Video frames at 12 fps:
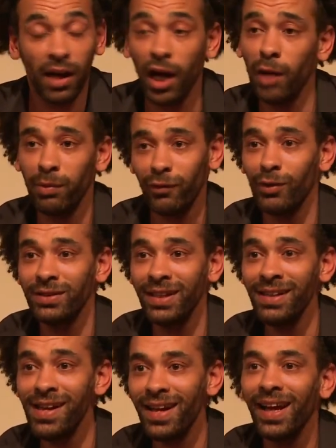I hope you've all
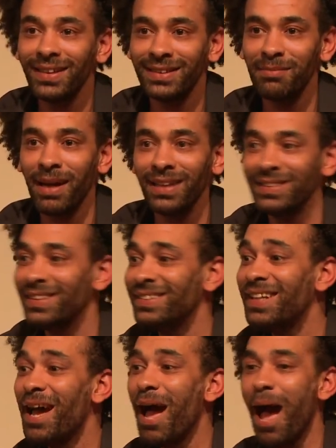seen it. It's amazing.
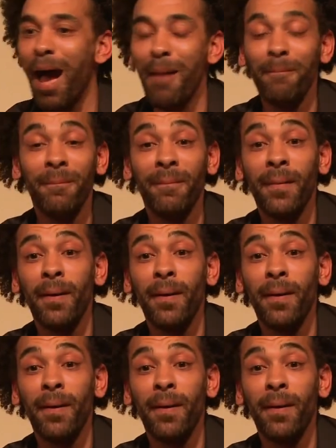Um,